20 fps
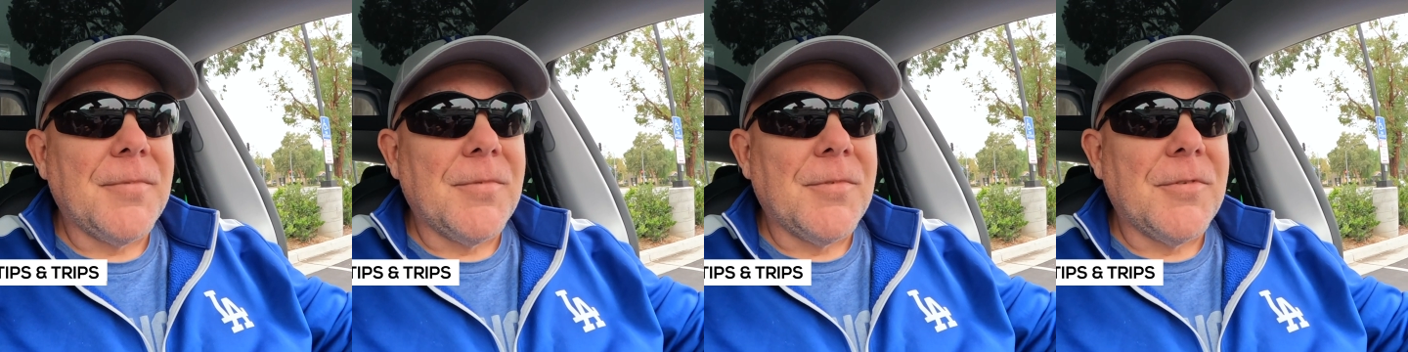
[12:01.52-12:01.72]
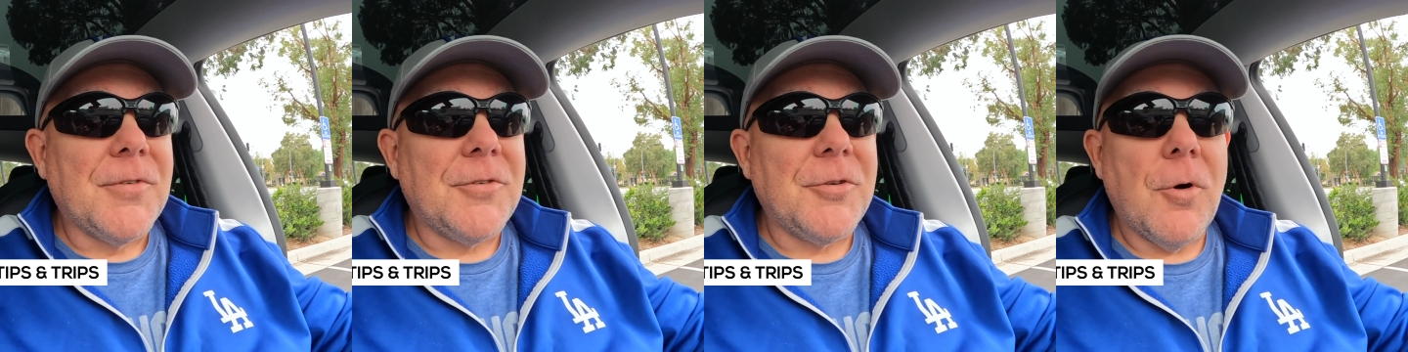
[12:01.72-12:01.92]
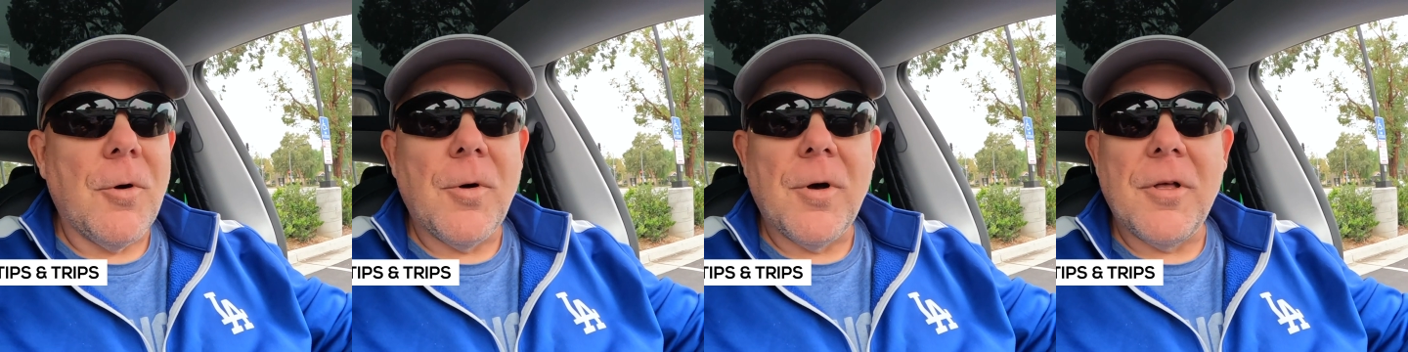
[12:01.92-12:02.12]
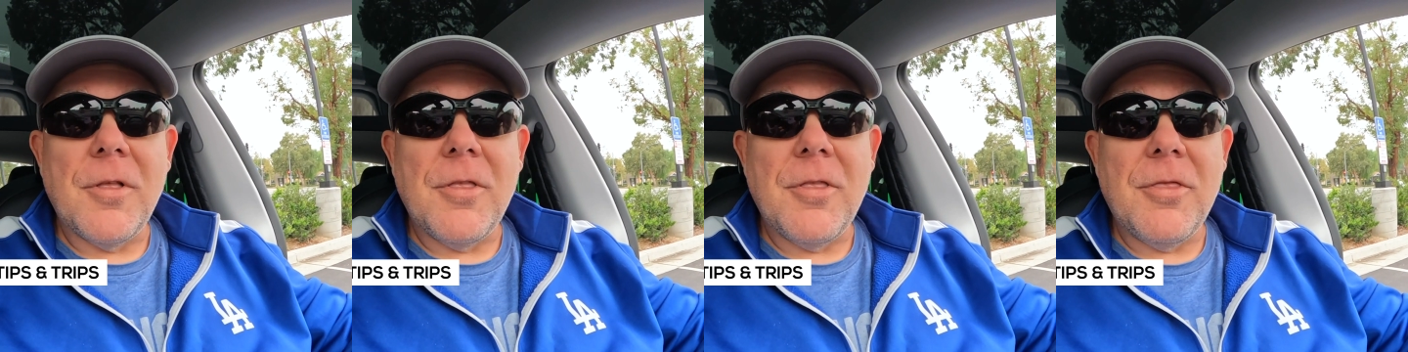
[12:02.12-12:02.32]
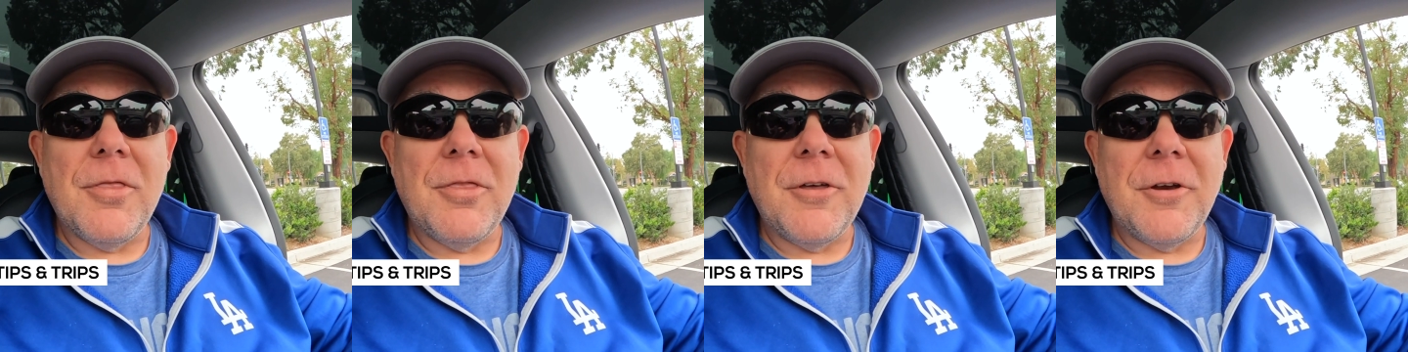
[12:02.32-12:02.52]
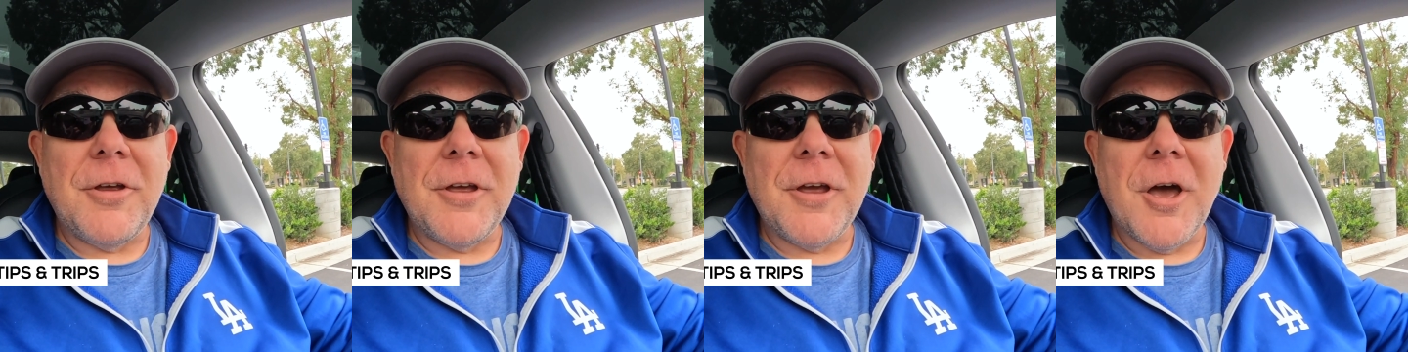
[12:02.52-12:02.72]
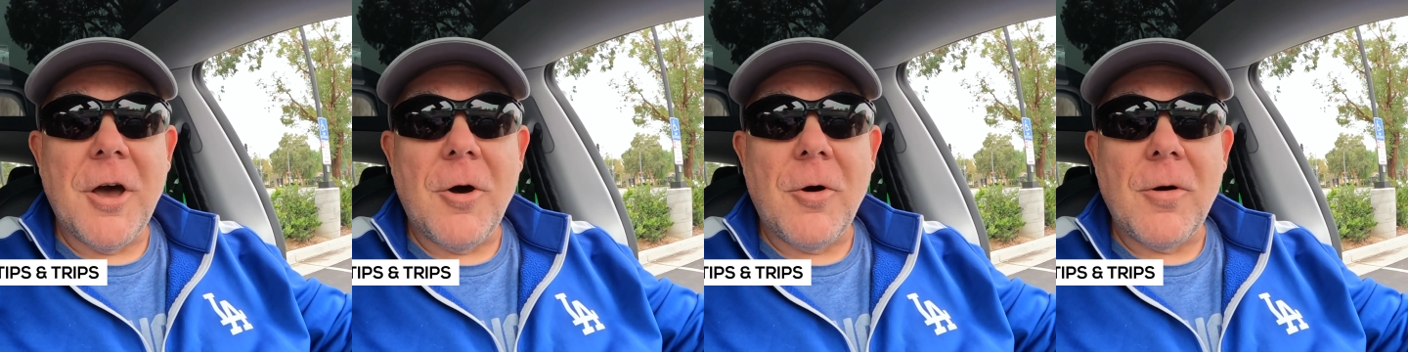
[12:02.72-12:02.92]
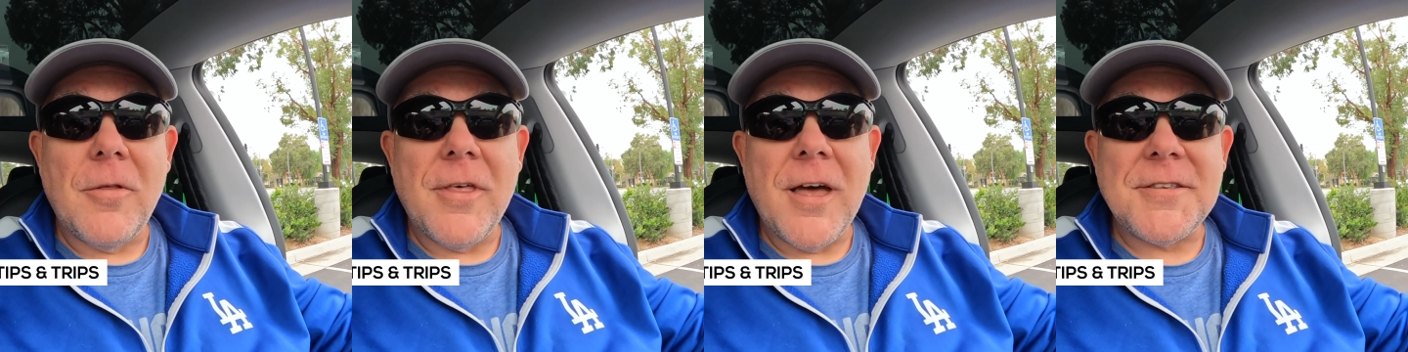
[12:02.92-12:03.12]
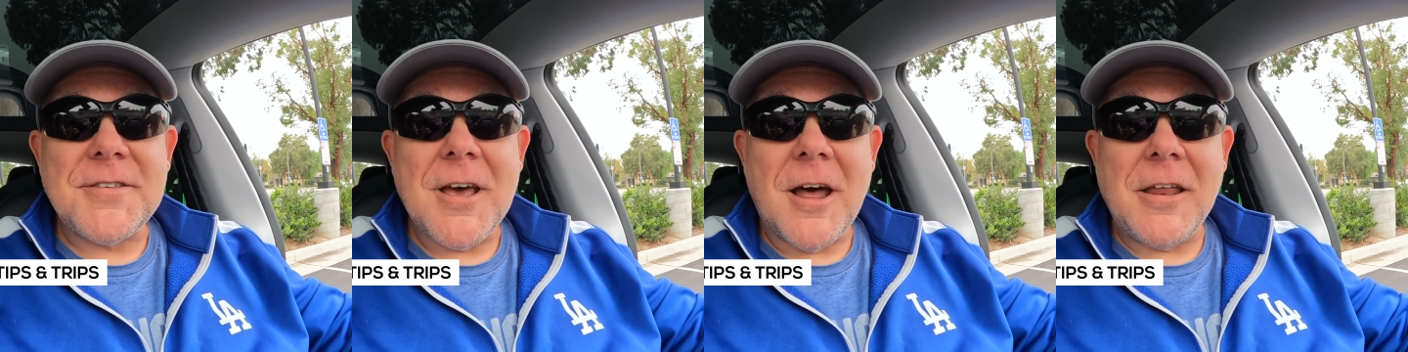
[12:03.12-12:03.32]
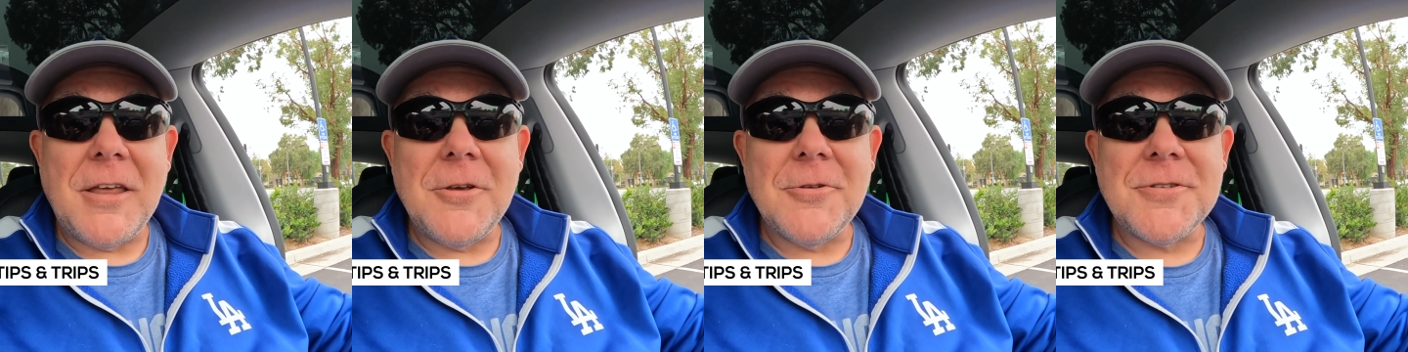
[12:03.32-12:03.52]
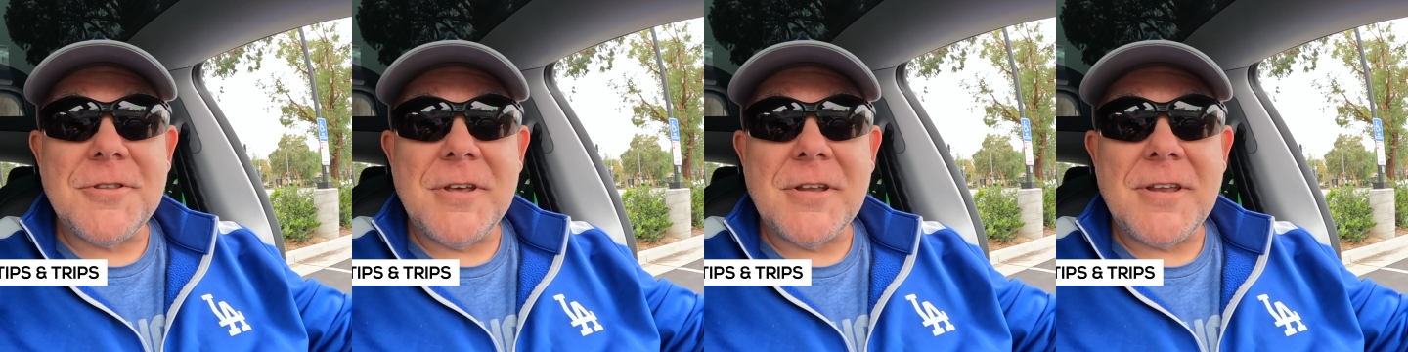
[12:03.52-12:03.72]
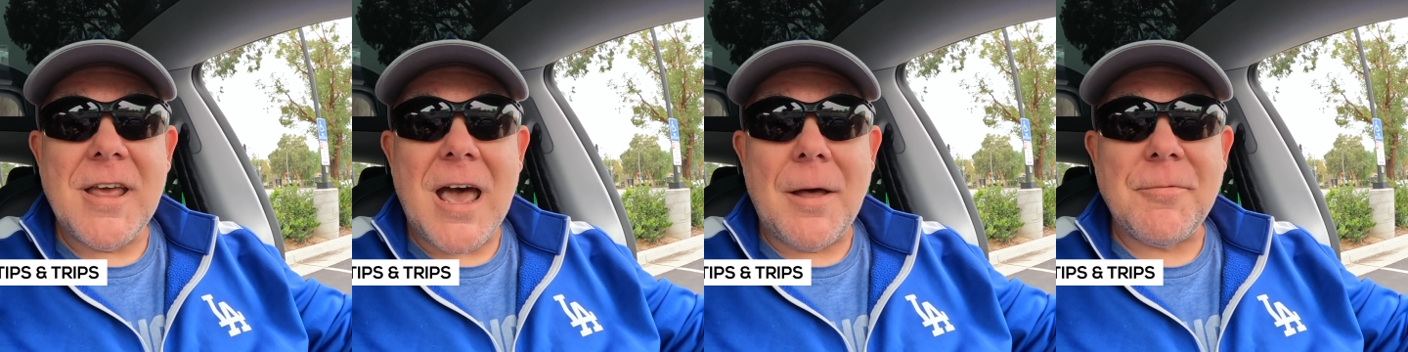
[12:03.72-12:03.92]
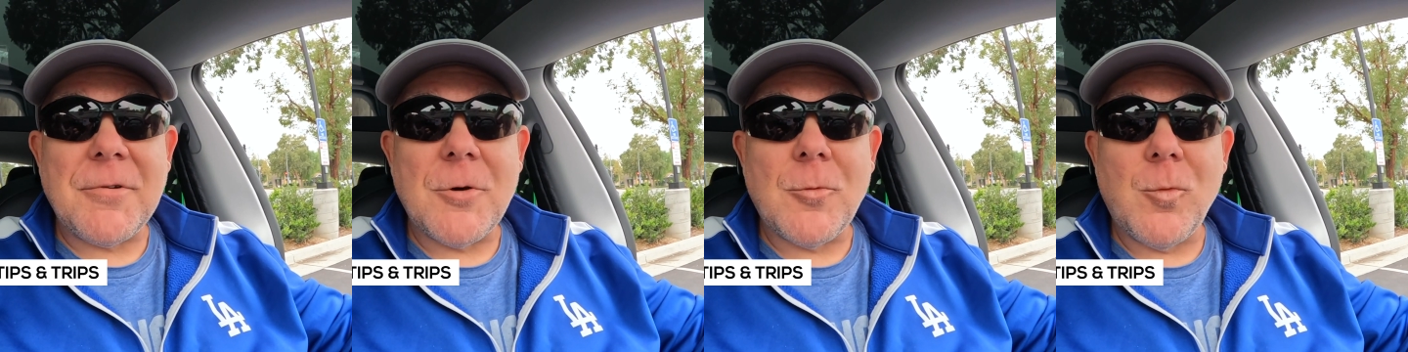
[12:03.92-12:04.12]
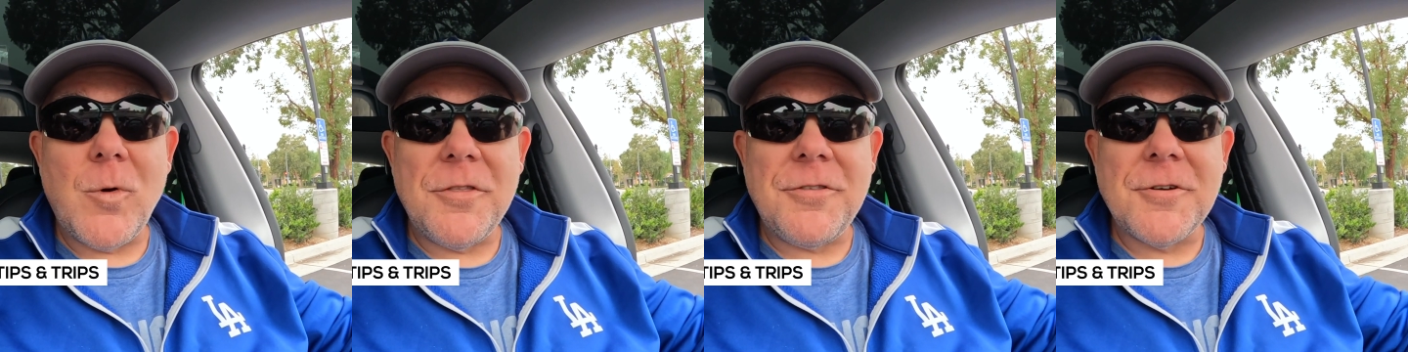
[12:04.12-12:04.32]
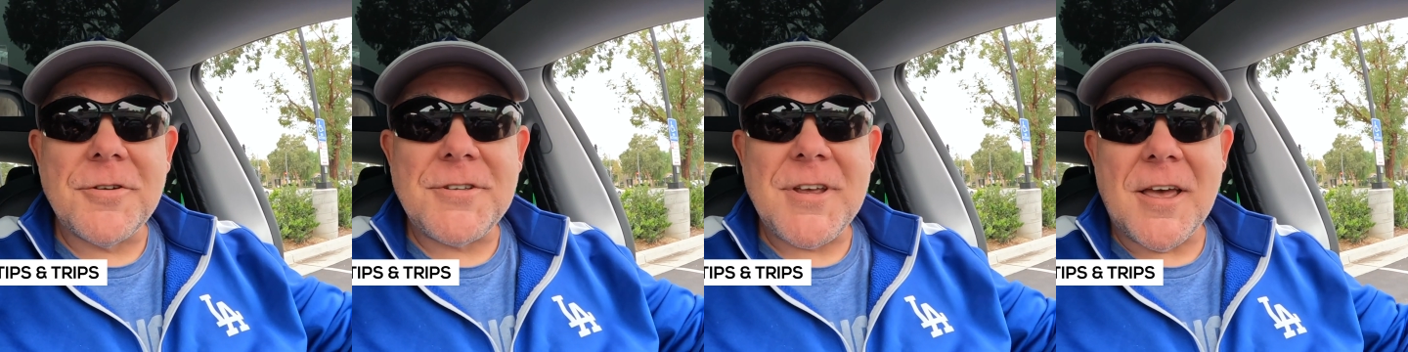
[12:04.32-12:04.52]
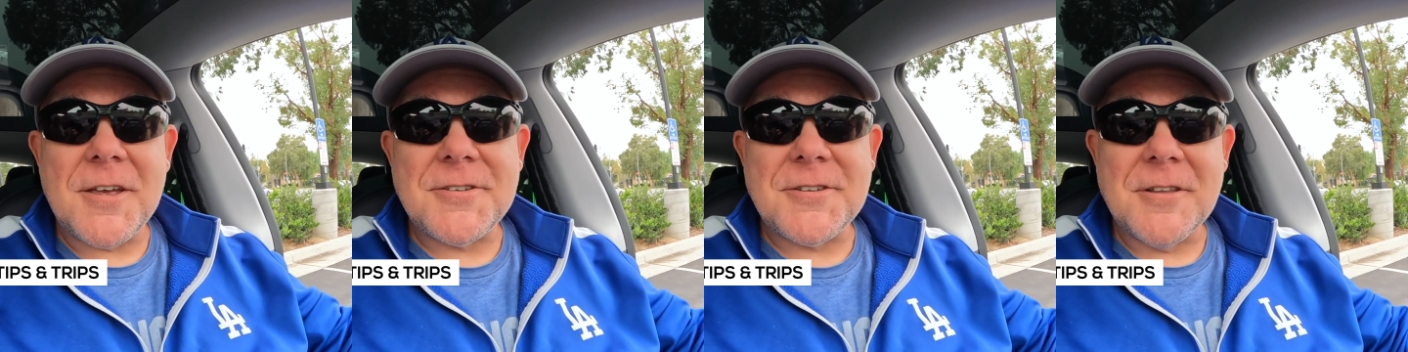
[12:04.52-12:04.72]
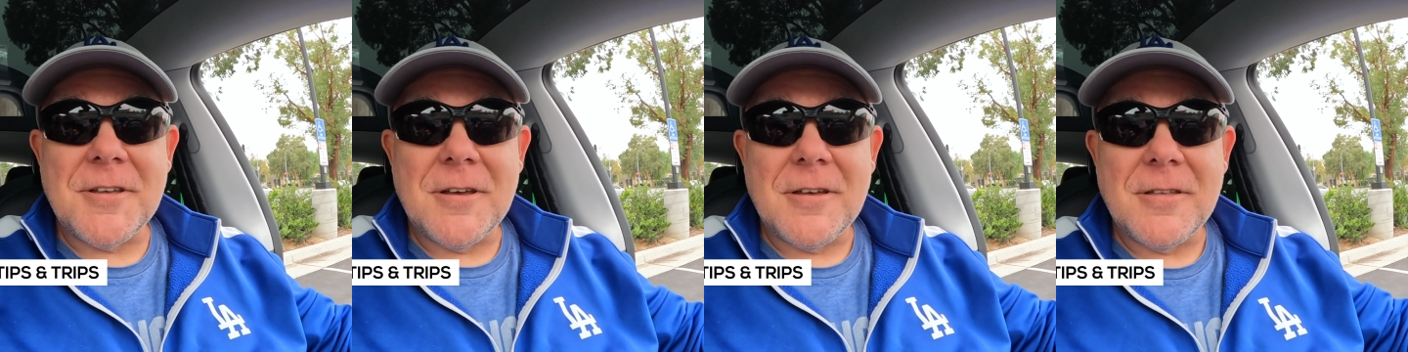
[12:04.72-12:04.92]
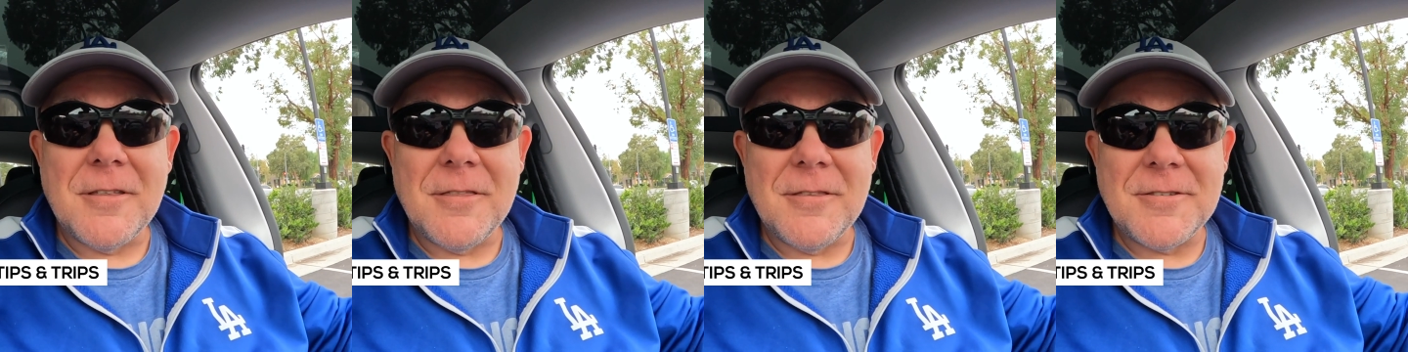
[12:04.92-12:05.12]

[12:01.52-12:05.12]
so there you go. That's how to use the adapter with your Tesla,